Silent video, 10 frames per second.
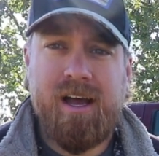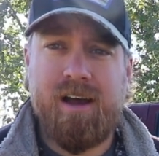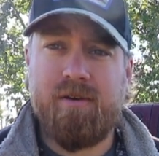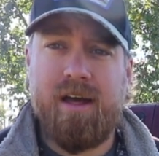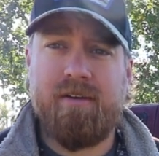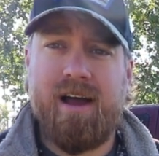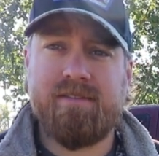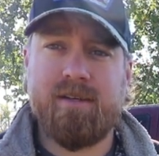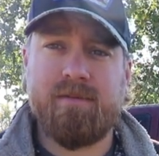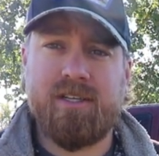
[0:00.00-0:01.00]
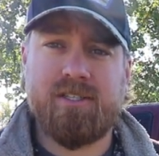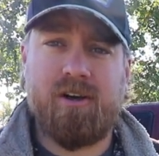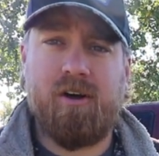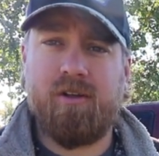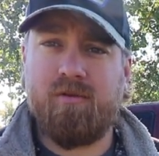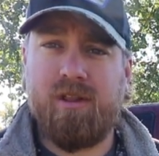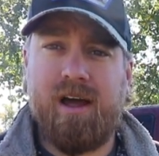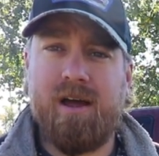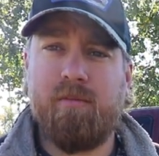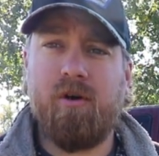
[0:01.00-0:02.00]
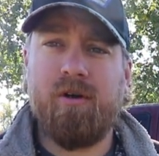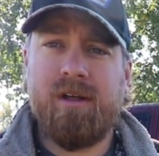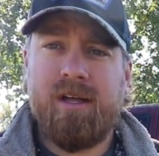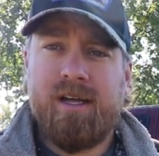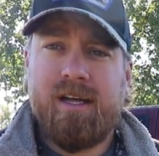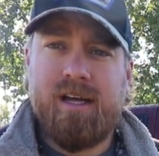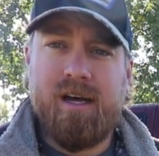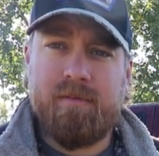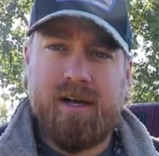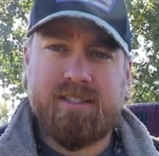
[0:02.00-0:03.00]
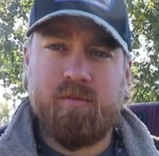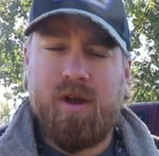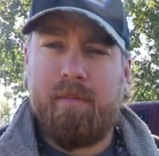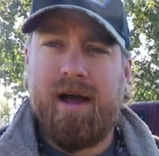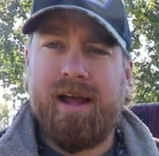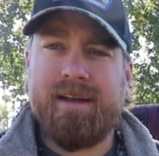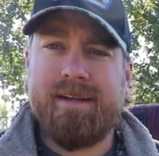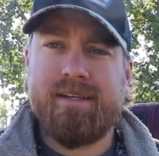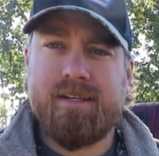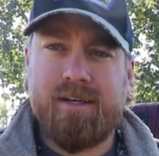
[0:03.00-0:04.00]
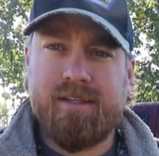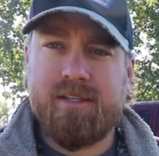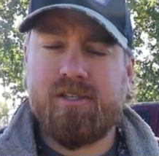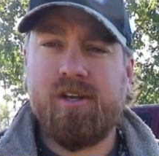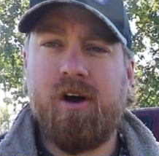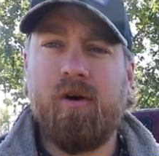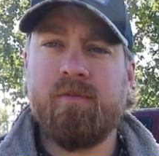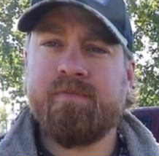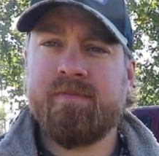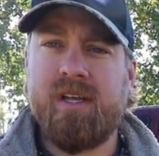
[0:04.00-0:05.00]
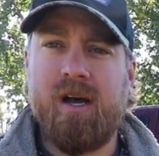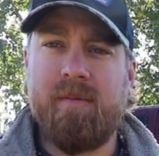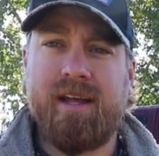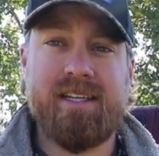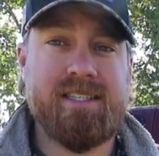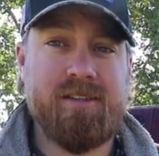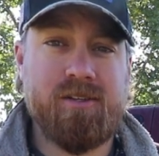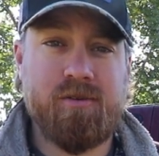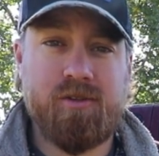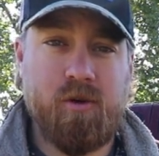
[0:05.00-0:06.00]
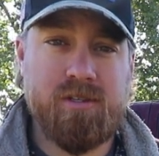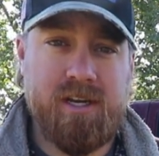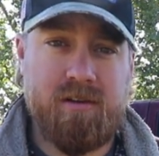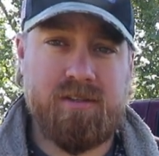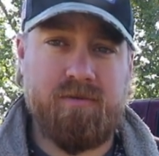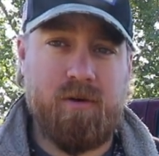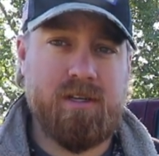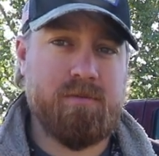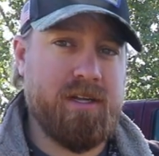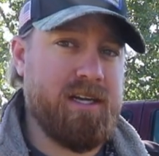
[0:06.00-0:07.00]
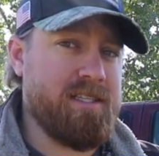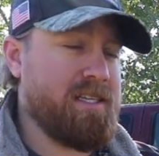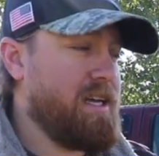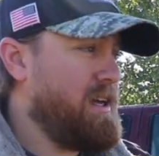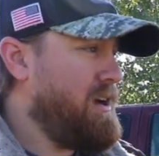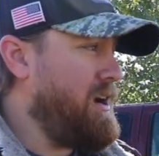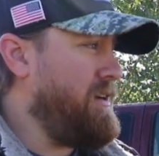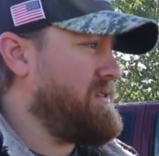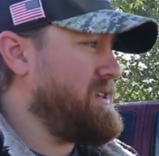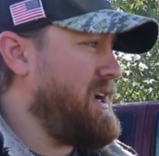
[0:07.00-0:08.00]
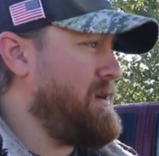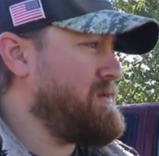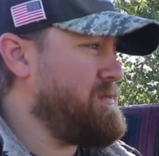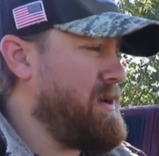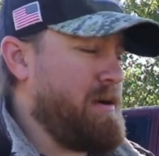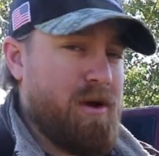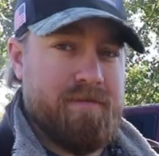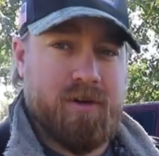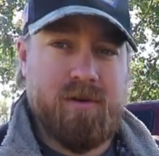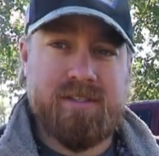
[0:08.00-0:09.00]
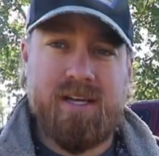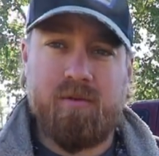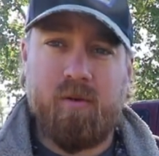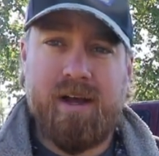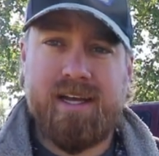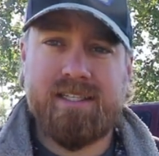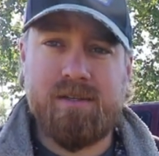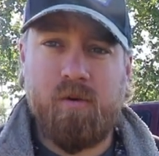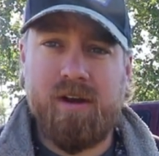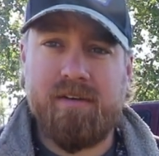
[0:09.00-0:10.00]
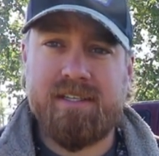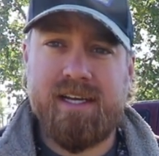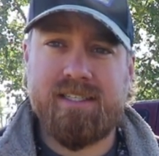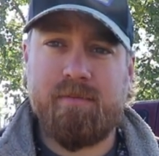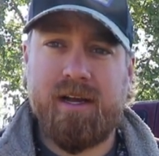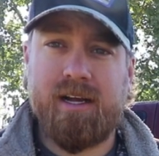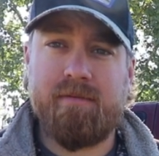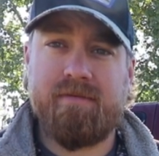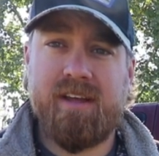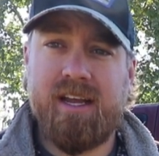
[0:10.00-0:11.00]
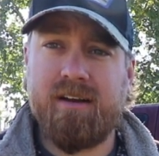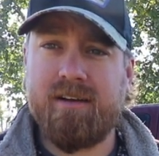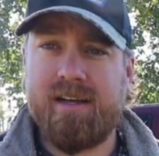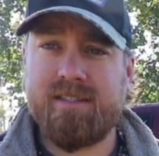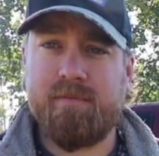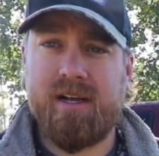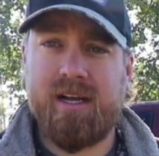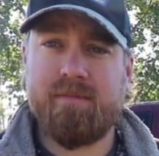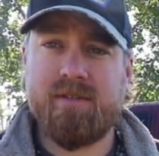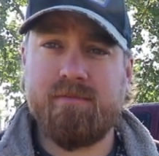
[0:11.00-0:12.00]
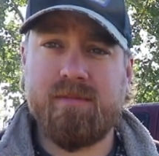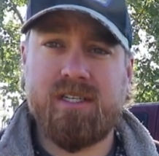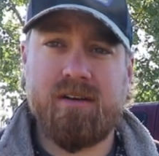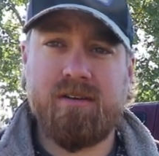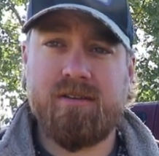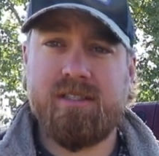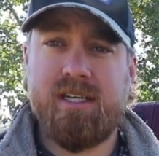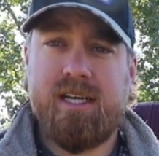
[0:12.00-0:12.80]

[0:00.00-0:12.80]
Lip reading: I'd rather have something solid, reliable, got some weight behind it, good in the snow, and can still do chores and errands for us, because oftentimes me and my wife are going separate ways and one of us has to pick up feed or has to pick up some materials,